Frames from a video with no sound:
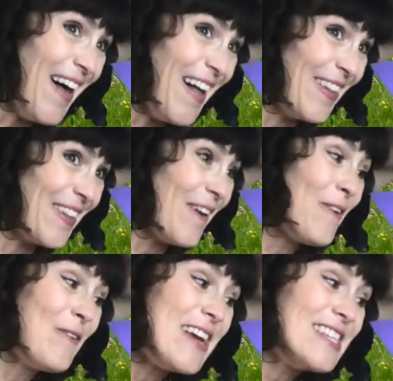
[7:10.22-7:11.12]

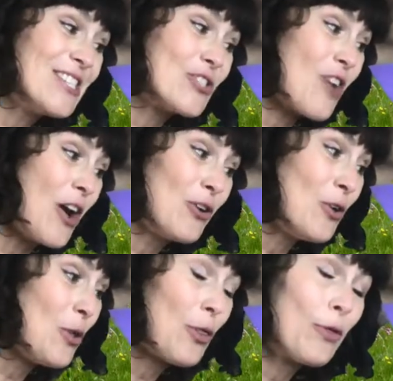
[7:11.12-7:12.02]
Although we
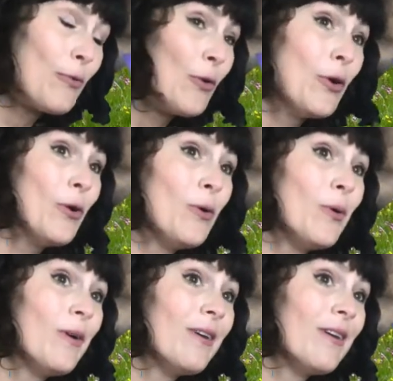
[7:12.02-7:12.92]
struggle
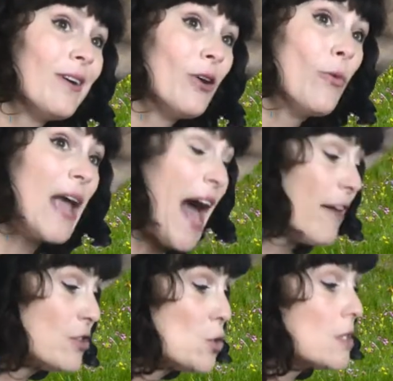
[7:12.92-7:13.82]
through, we
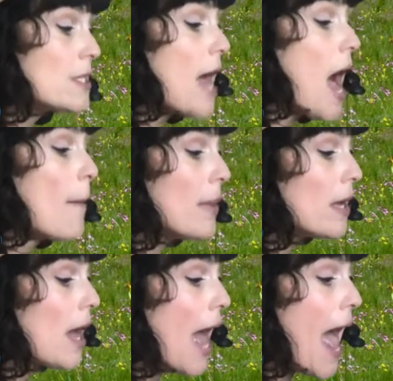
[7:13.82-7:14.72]
have to stop
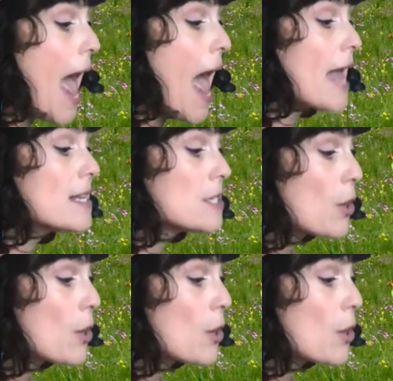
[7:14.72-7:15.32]
and